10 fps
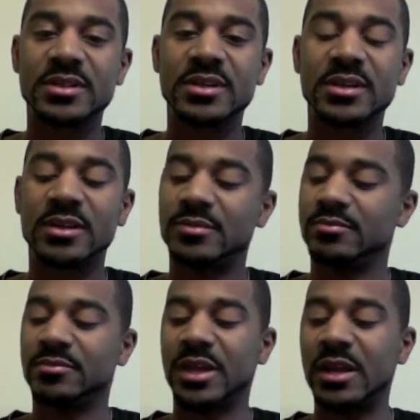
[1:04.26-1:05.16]
And
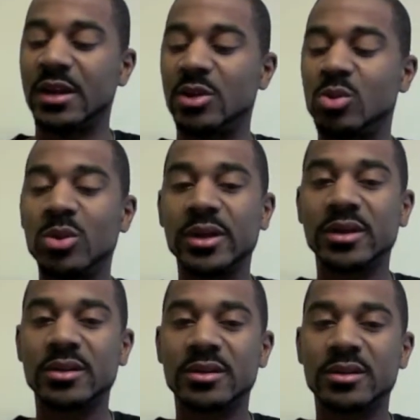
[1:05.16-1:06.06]
a
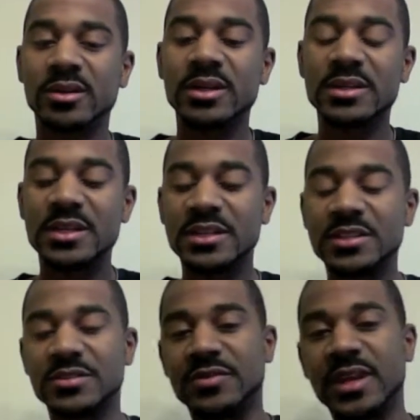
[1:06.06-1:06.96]
quick test
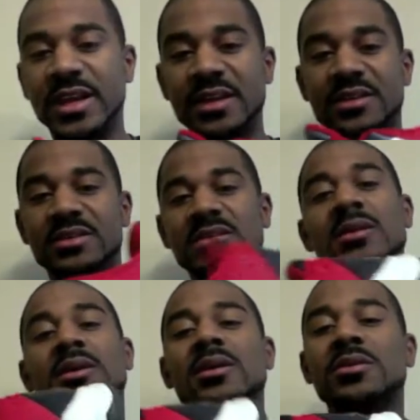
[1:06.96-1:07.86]
of that is,
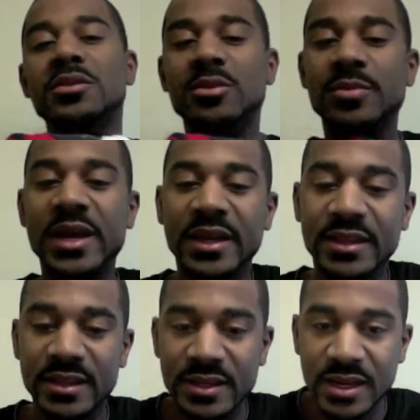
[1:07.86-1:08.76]
back in
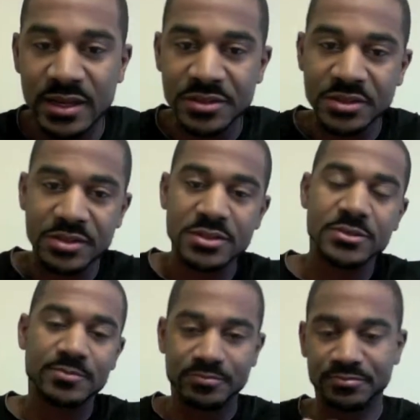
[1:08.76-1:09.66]
the 90s
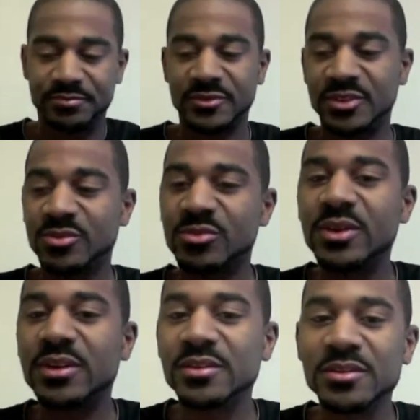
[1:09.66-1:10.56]

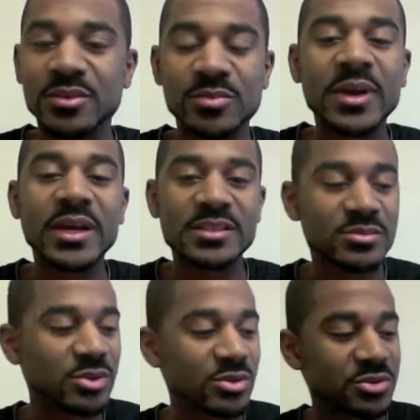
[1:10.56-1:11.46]
when,
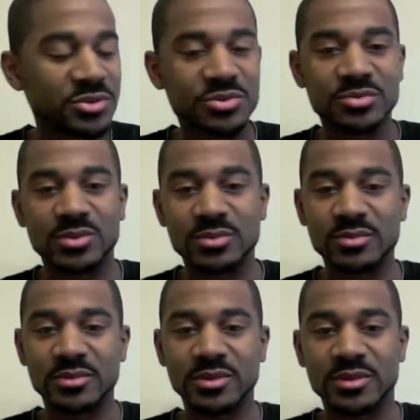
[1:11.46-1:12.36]
basketball shoes were,
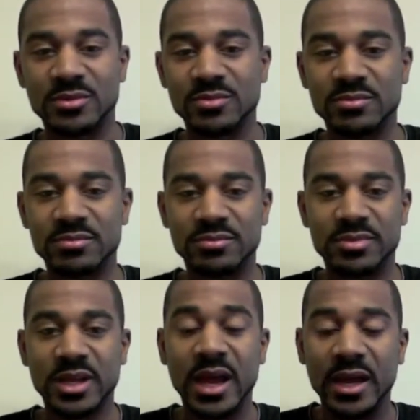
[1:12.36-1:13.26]

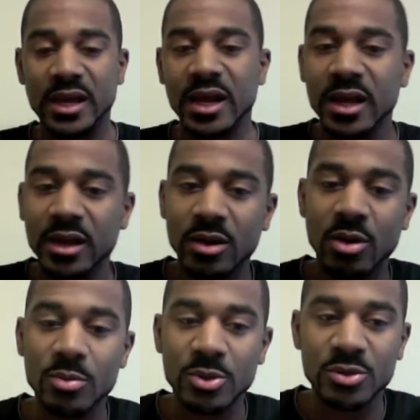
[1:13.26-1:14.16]
thigh high
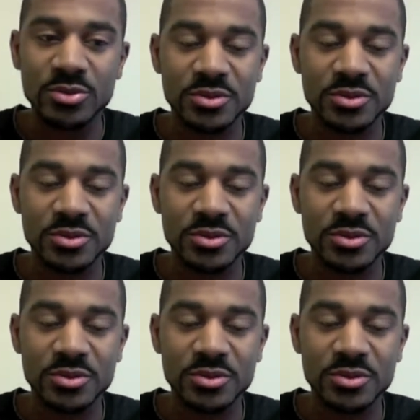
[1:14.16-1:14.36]
almost.